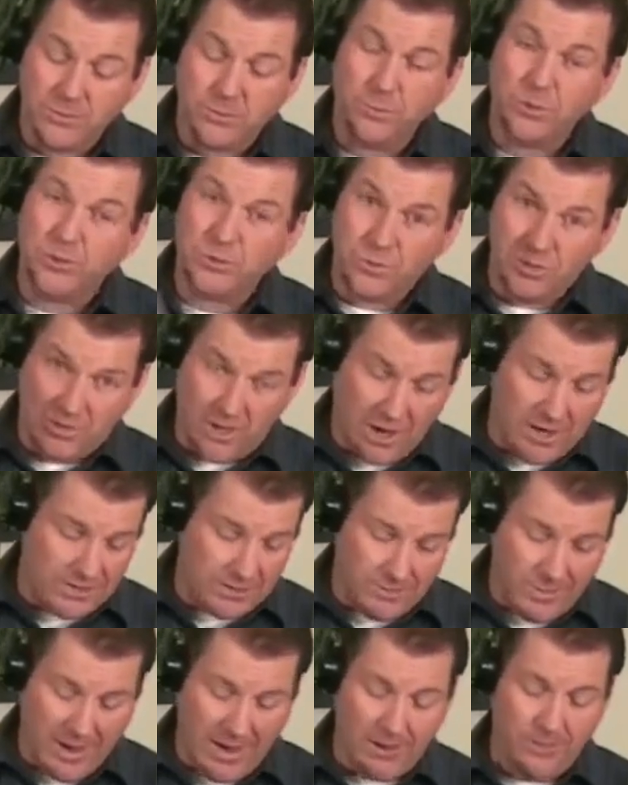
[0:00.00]
which we talked
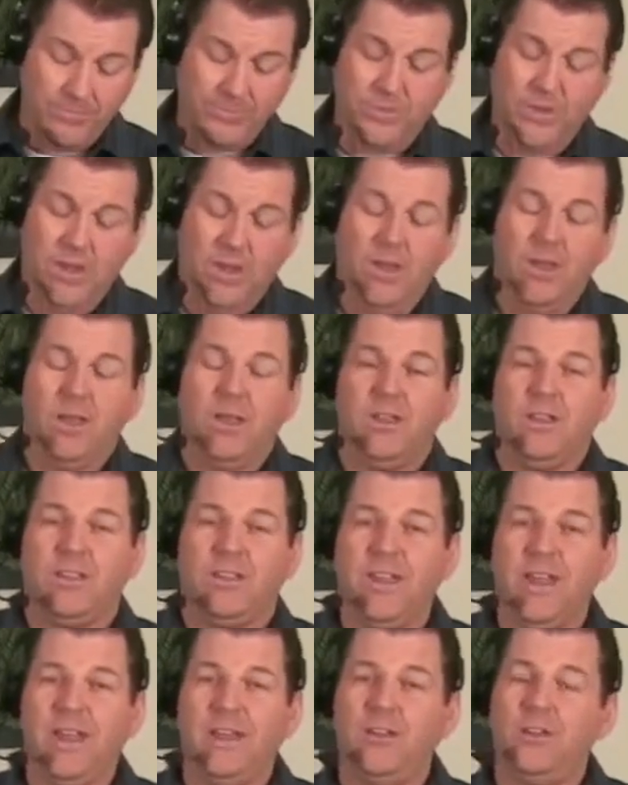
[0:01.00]
about,
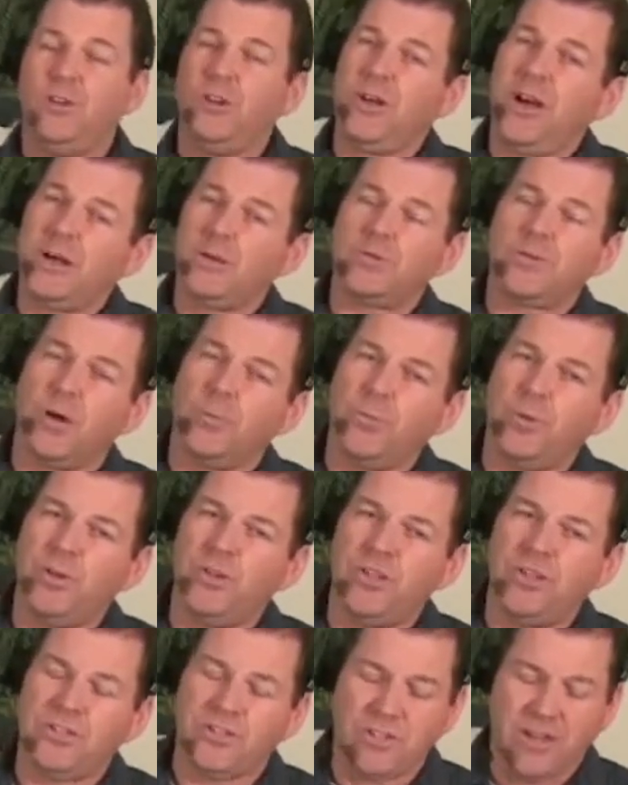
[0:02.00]
then you got to start
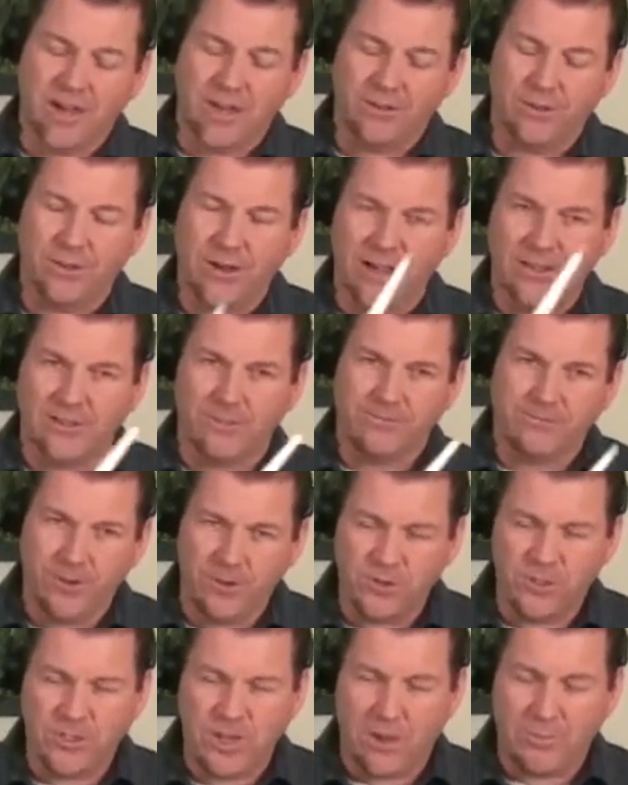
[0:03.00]
putting these together. And the
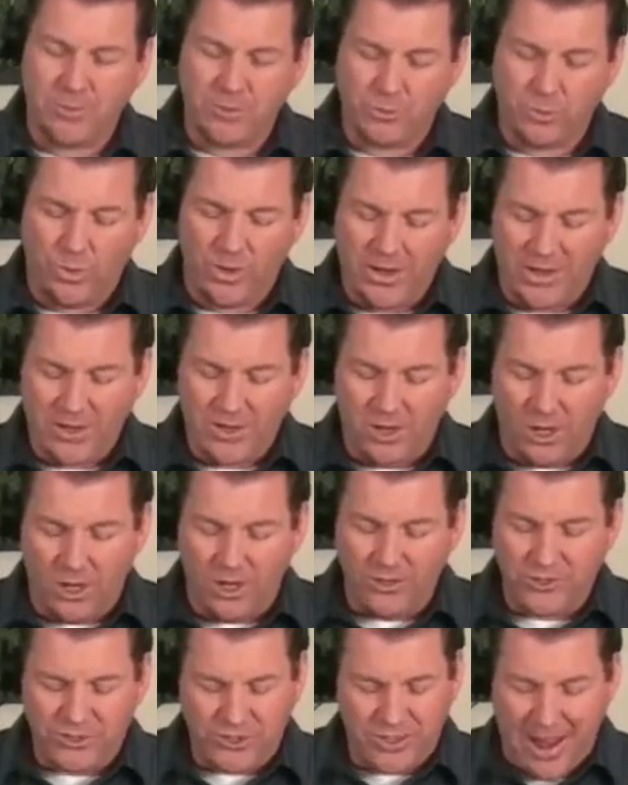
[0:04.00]
first step is what I
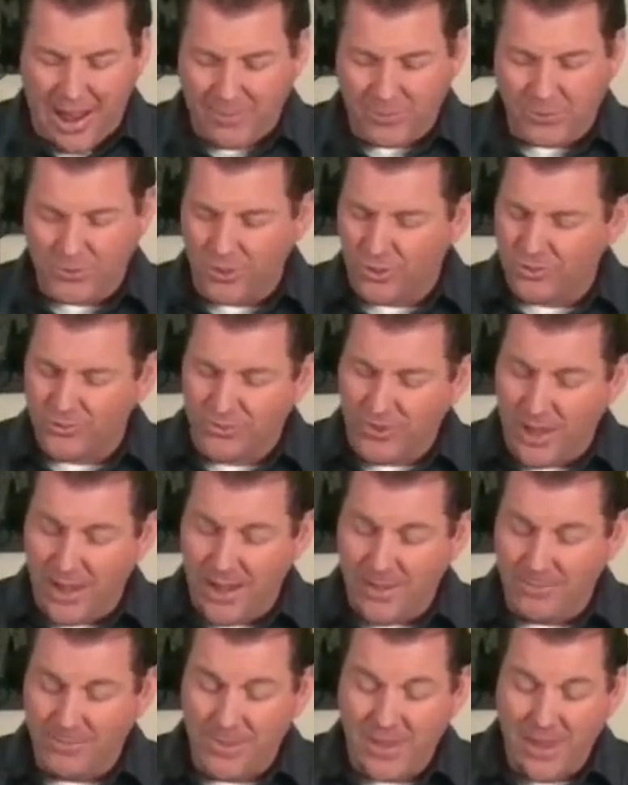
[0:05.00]
call snap stroke
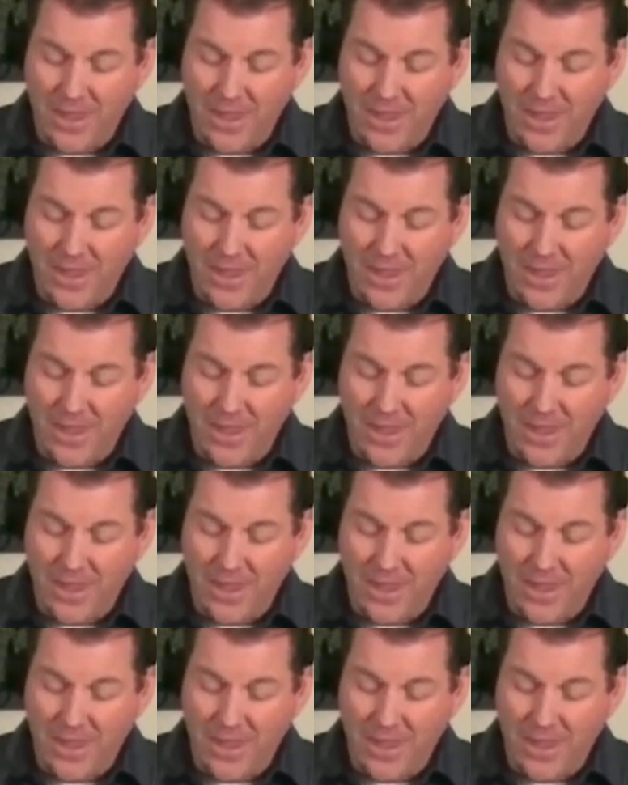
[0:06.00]
flam.